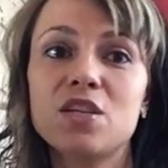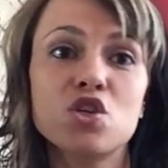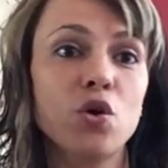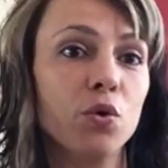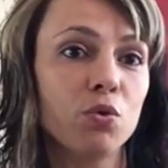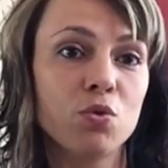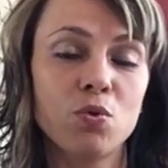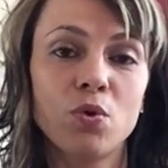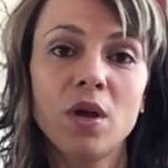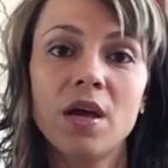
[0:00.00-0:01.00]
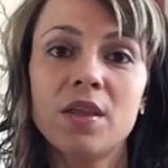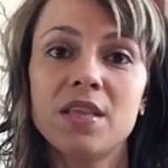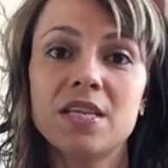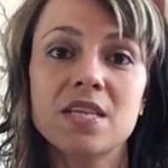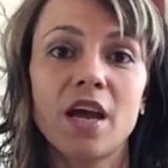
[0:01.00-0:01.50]
and to go through
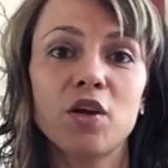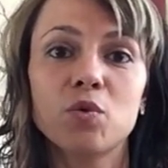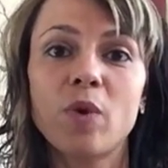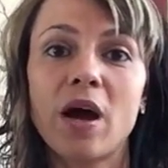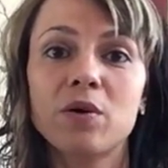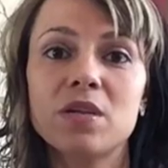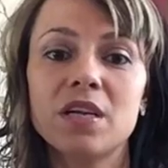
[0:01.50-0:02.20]
the entire round.